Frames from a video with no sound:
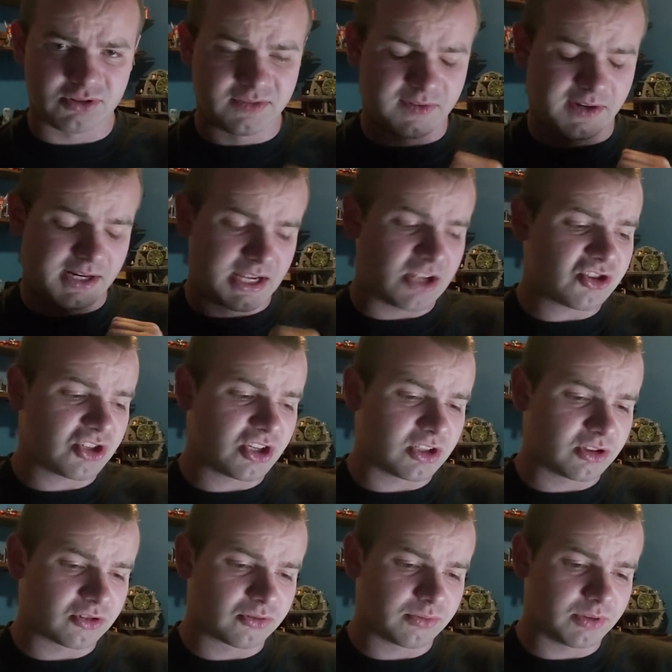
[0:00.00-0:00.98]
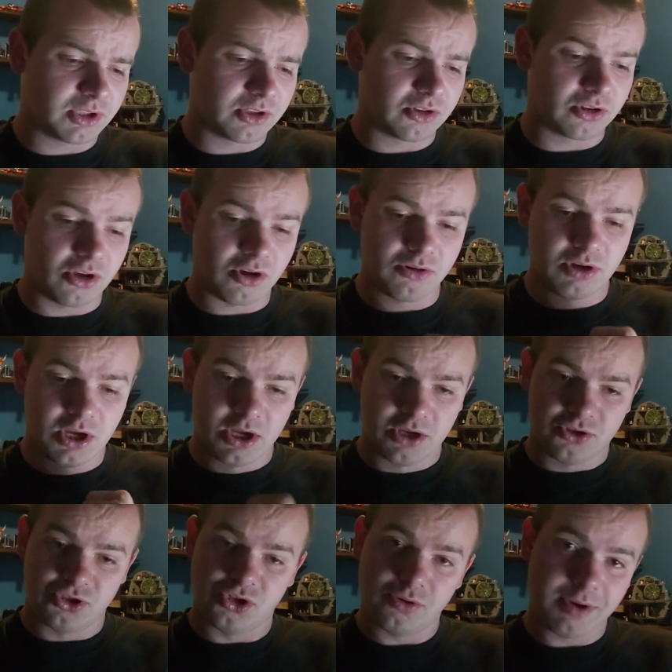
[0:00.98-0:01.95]
Devon Achane looked really good, though.
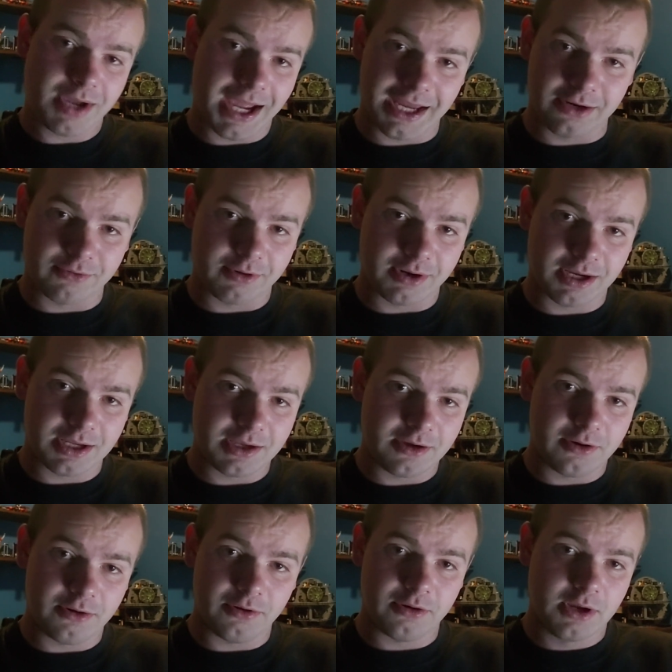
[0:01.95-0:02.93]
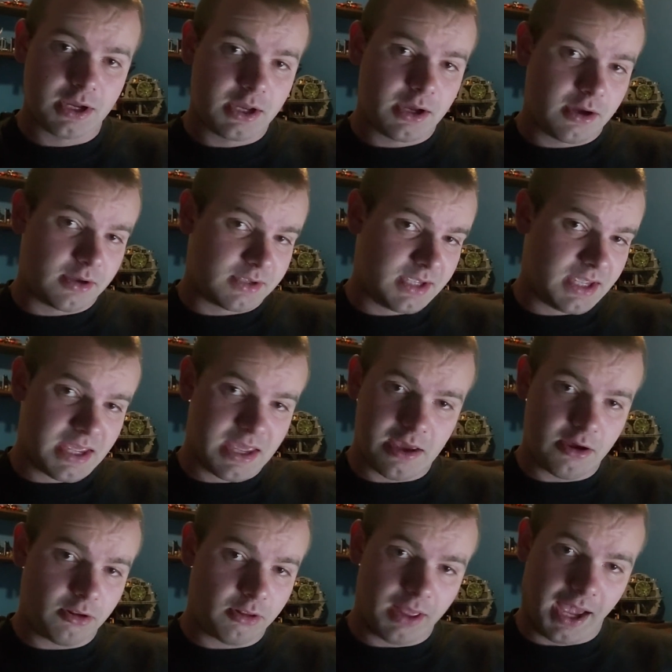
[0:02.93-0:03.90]
Tua had a great year.
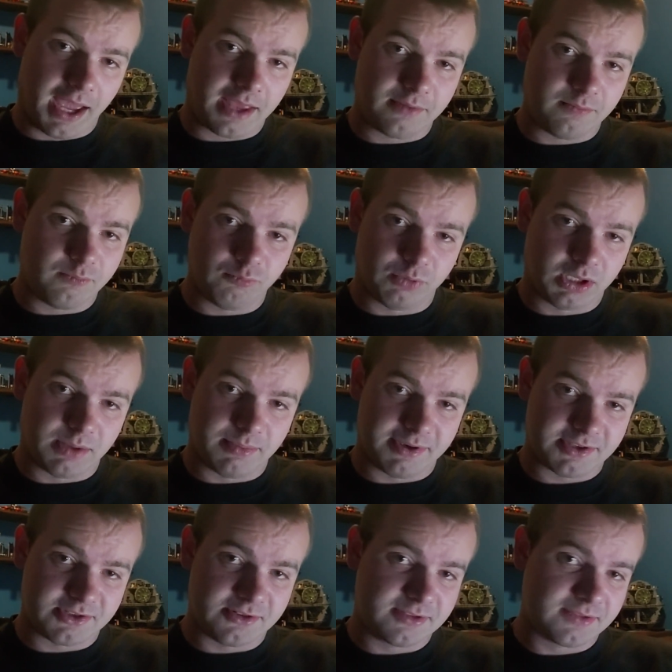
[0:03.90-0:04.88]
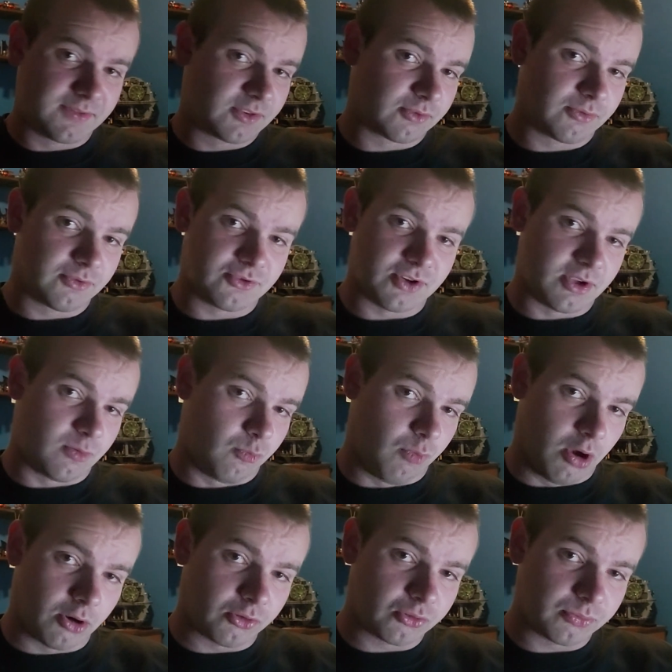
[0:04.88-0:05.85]
Hill had one of the best years of his career. Jalen
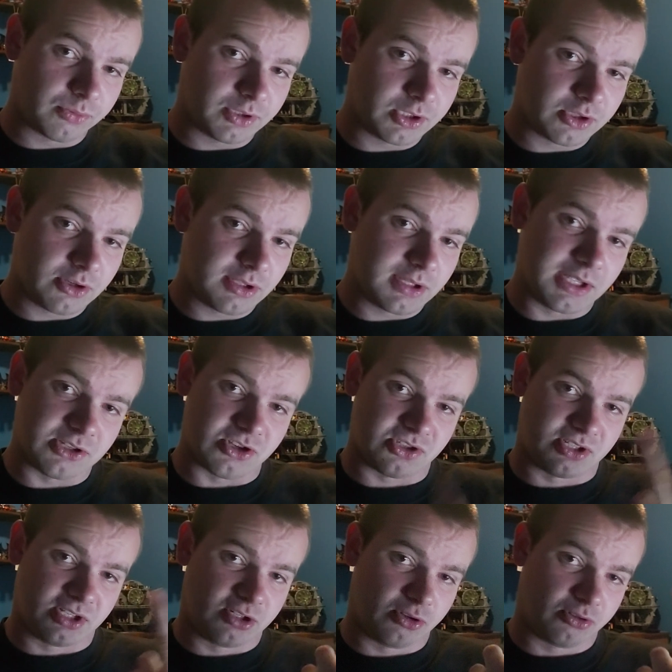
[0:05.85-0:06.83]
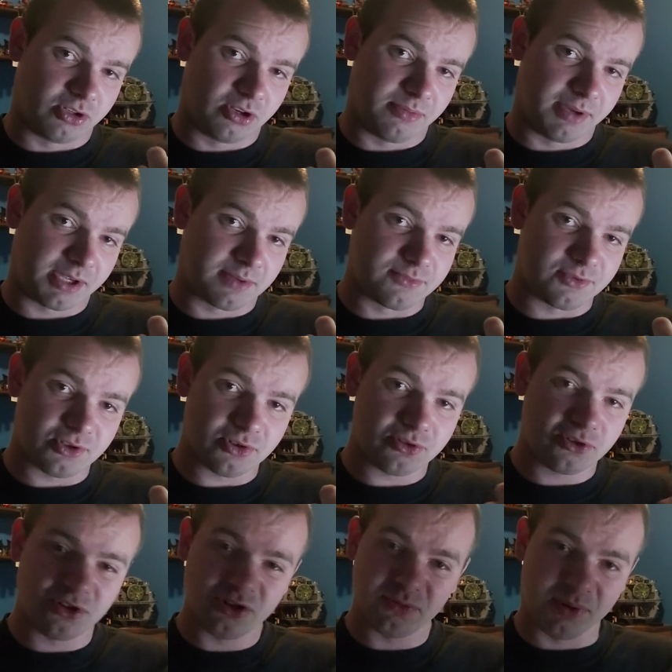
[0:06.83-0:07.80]
Waddle's really good. They just signed Odell Beckham
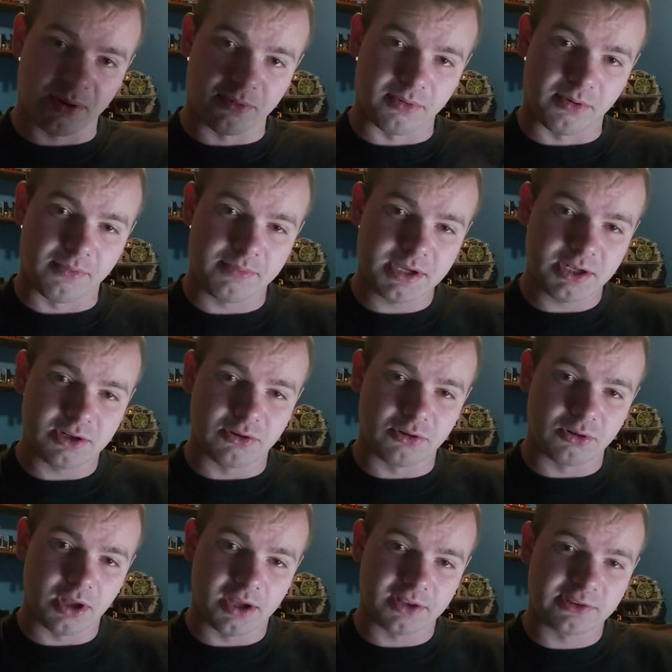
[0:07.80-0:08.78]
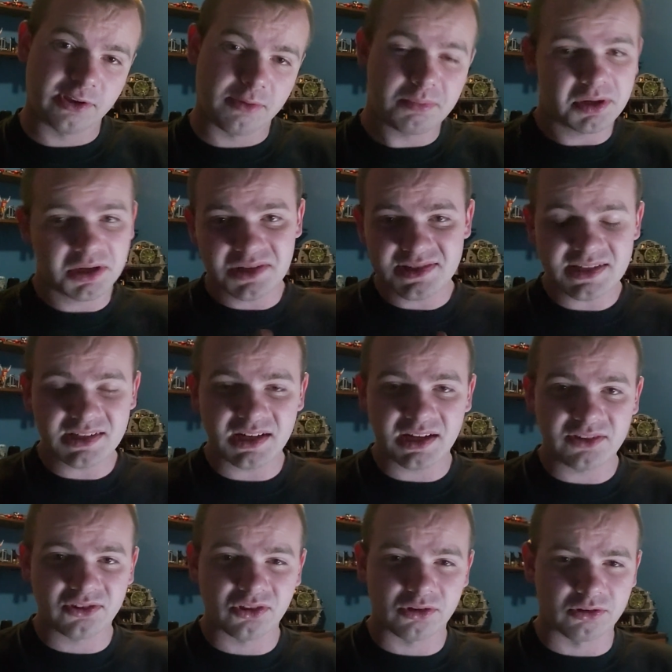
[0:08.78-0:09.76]
Jr. Probably won't mean a whole lot, though, but it's a
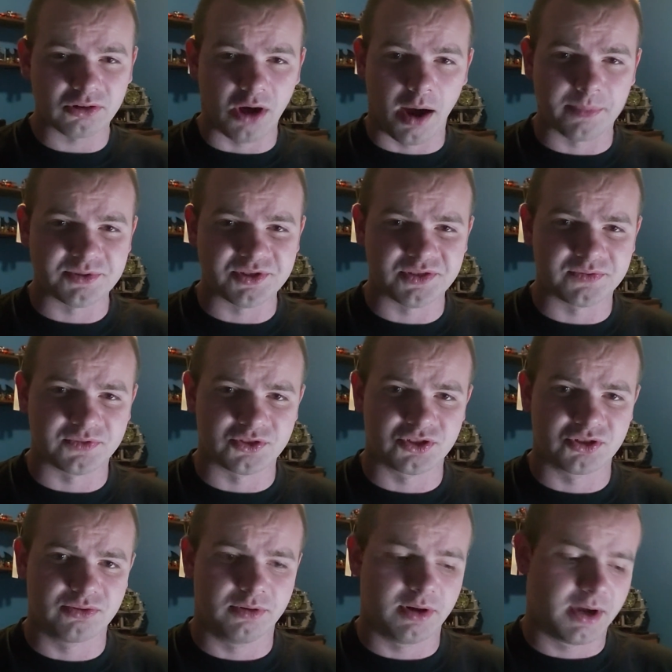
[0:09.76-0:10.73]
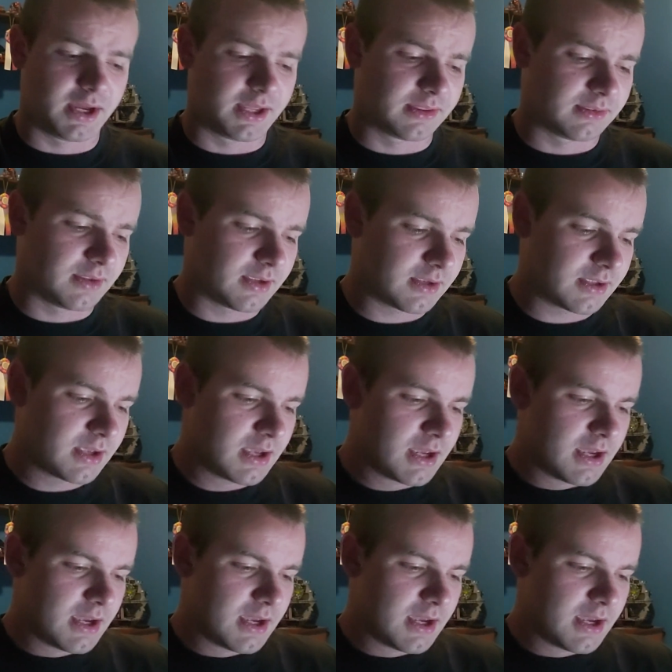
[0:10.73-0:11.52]
nice third option for Tua, I think.